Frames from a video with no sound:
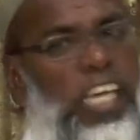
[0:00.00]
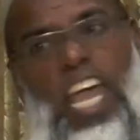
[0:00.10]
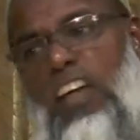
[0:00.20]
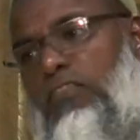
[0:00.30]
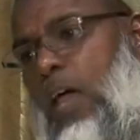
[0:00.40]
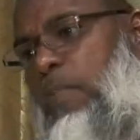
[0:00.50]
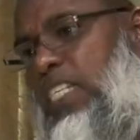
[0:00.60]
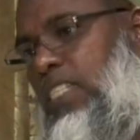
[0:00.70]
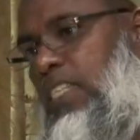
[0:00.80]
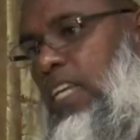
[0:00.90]
care if they
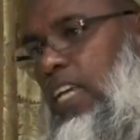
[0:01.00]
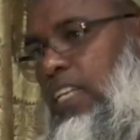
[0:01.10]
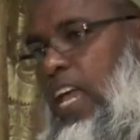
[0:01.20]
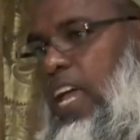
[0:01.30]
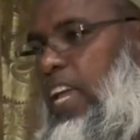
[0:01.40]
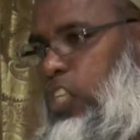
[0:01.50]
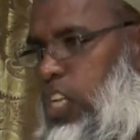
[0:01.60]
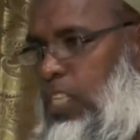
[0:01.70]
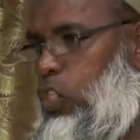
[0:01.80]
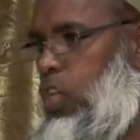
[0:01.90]
miss their
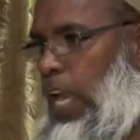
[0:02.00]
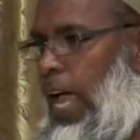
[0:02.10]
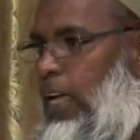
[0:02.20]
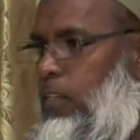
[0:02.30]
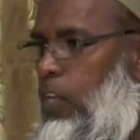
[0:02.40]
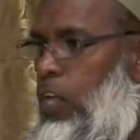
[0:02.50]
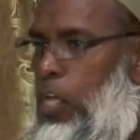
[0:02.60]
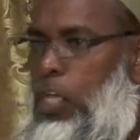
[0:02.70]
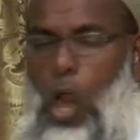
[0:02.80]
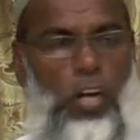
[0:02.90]
Isha Salah.
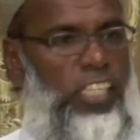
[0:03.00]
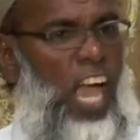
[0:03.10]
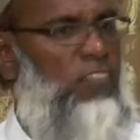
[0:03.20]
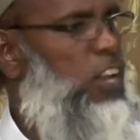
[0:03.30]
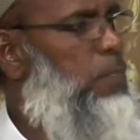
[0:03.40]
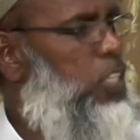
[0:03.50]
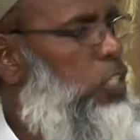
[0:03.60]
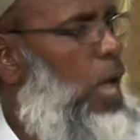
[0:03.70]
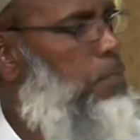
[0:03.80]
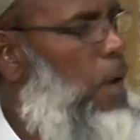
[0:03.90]
You don't care if they miss
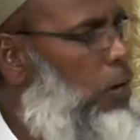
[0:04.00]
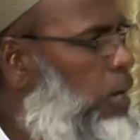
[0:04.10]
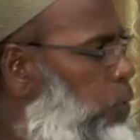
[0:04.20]
their Maghrib